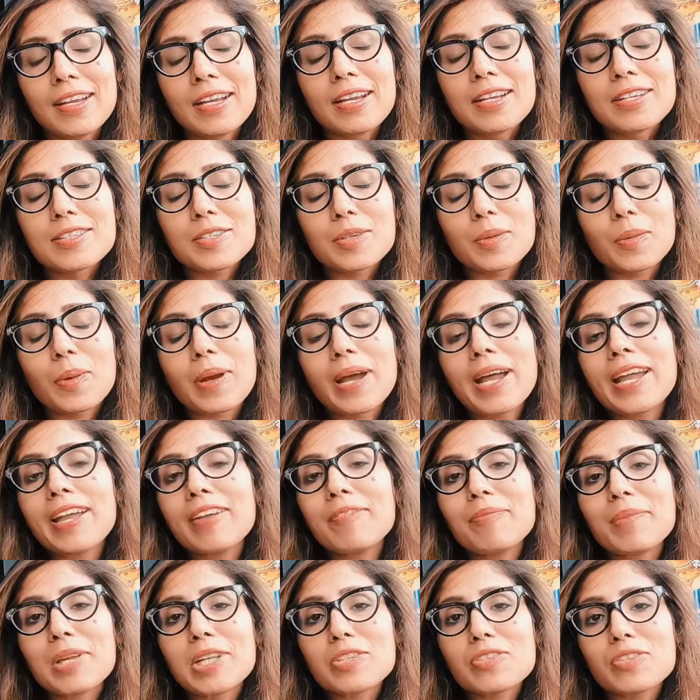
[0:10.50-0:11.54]
So I
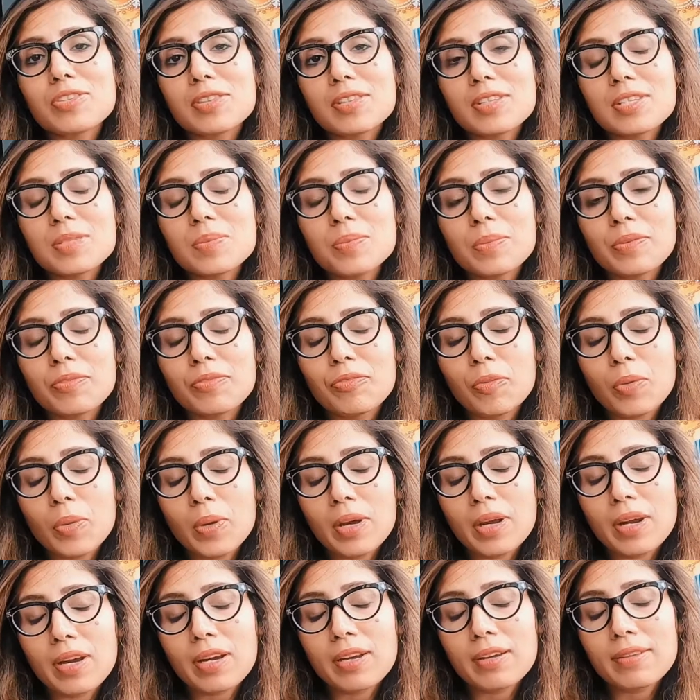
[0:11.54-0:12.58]
have mentioned this
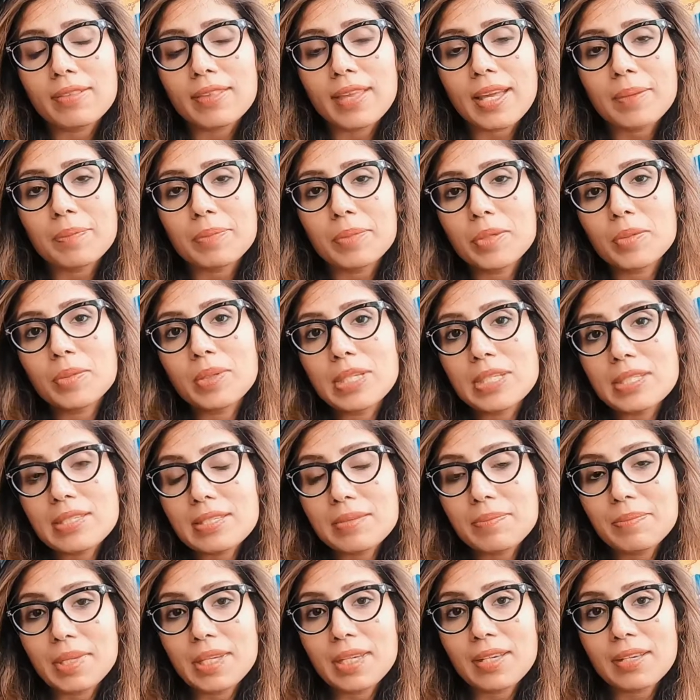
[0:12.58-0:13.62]
before, that beauty
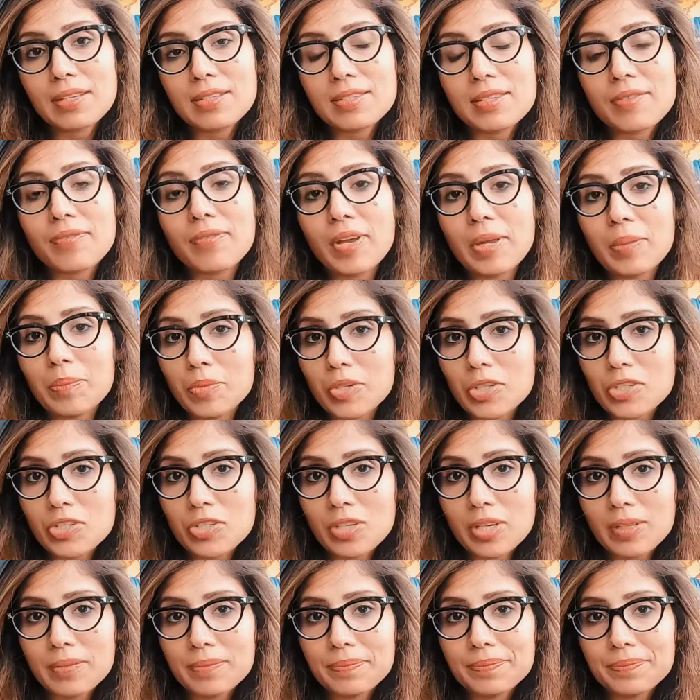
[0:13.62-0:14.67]
to me is a
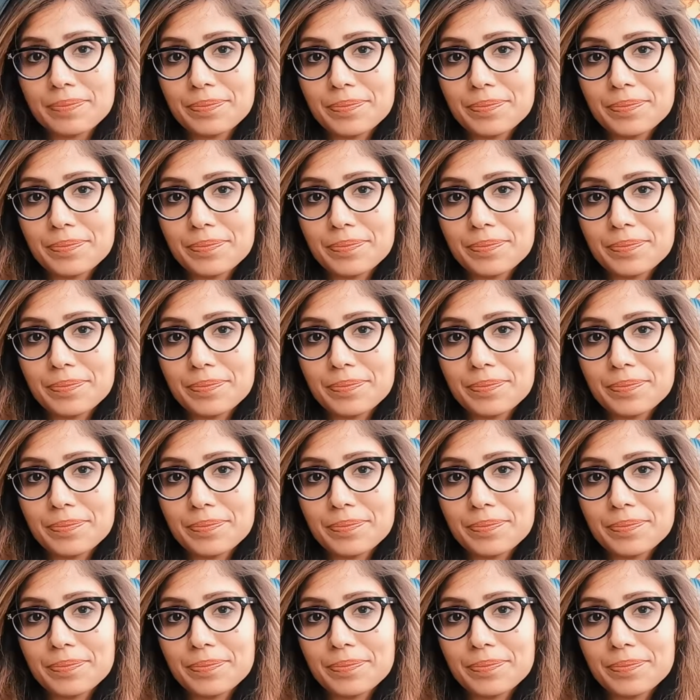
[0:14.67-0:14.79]
vibration.